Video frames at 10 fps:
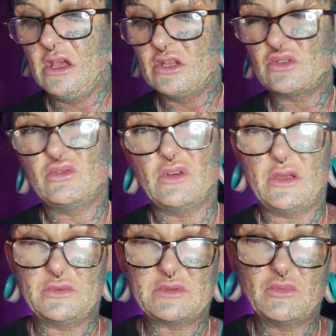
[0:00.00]
So
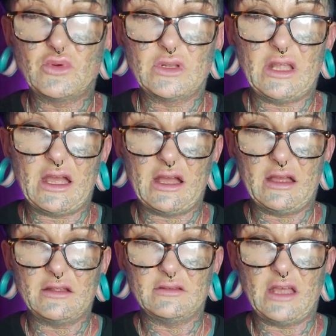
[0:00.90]
it was more
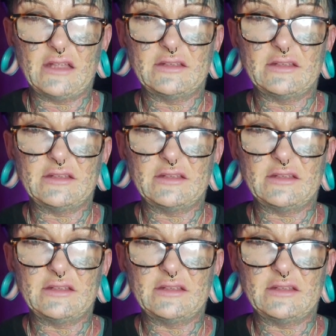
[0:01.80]
like a